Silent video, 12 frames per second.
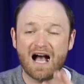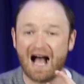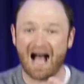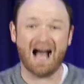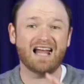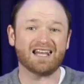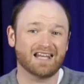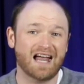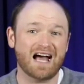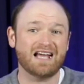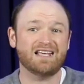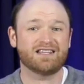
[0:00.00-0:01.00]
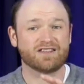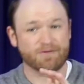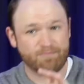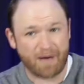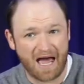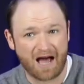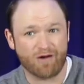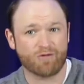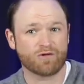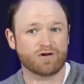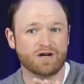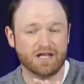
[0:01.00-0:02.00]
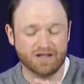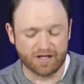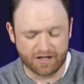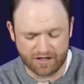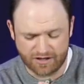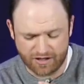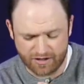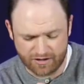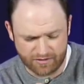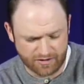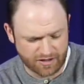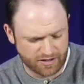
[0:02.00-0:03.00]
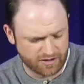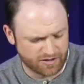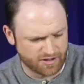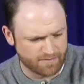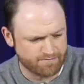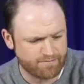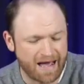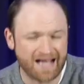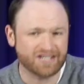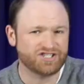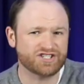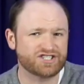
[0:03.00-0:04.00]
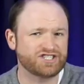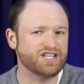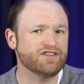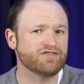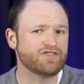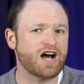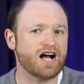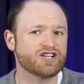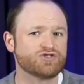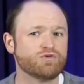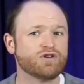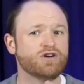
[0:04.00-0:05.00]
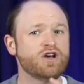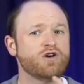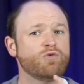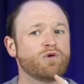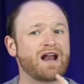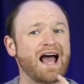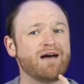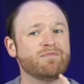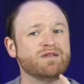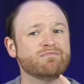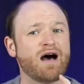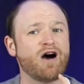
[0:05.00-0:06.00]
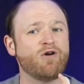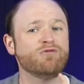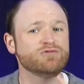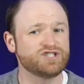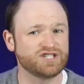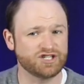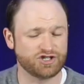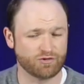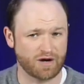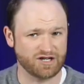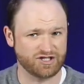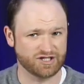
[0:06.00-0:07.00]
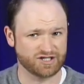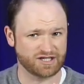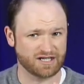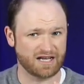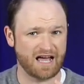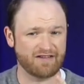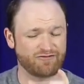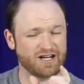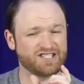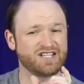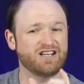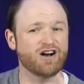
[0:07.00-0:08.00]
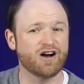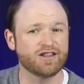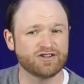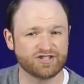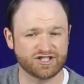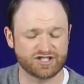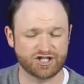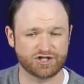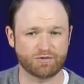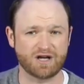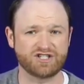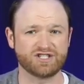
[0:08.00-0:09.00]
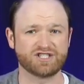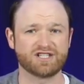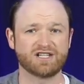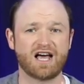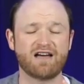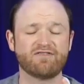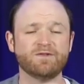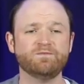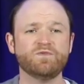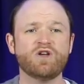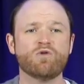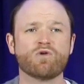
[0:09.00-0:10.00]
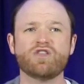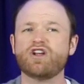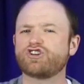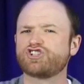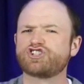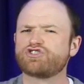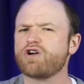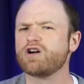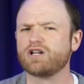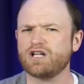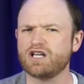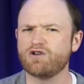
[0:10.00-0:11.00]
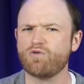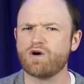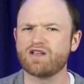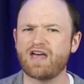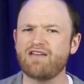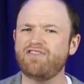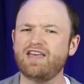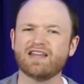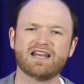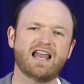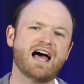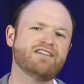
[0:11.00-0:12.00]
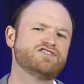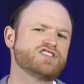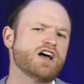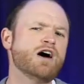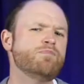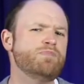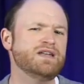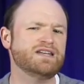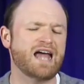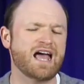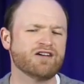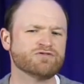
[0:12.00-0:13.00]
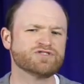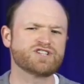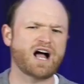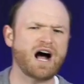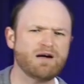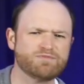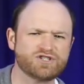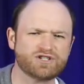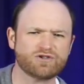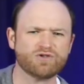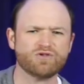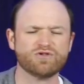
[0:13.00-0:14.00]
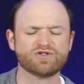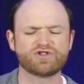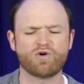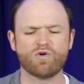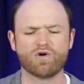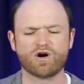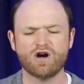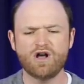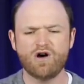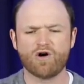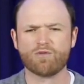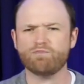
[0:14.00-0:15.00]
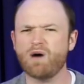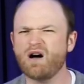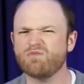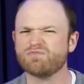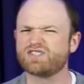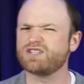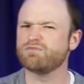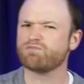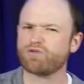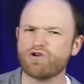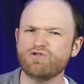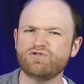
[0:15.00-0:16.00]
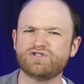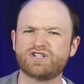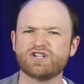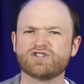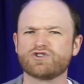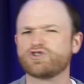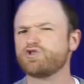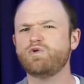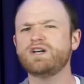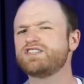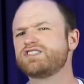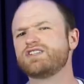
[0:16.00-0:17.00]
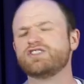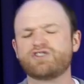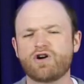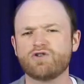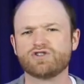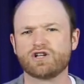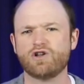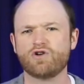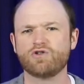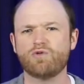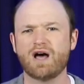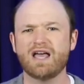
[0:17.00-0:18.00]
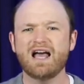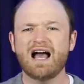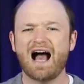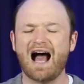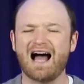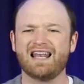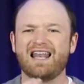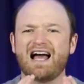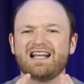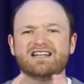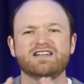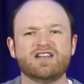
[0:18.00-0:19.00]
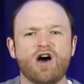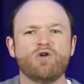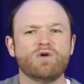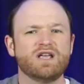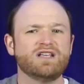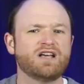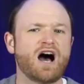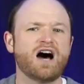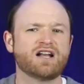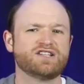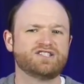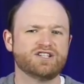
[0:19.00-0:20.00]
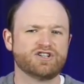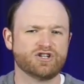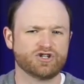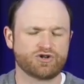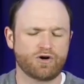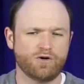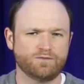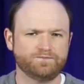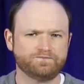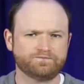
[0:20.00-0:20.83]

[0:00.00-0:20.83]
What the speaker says: I like the power and the majesty of God's will when I'm in my own situations in life, or I see others in situations in life where they're struggling, where they've hit life's up and downs, obstacles, or bumps and bruises, or twists and turns along the way. I like knowing God is in control.